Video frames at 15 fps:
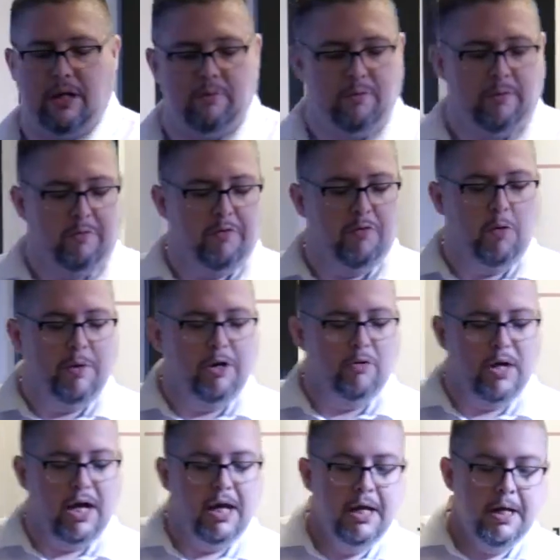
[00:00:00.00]
know, we, have all been on
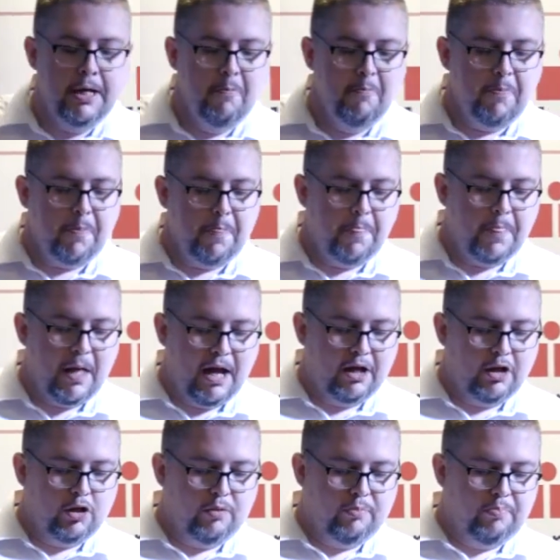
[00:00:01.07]
that,
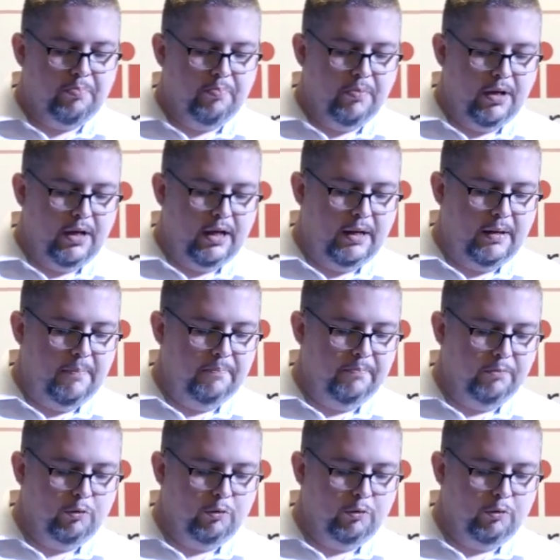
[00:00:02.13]
that um,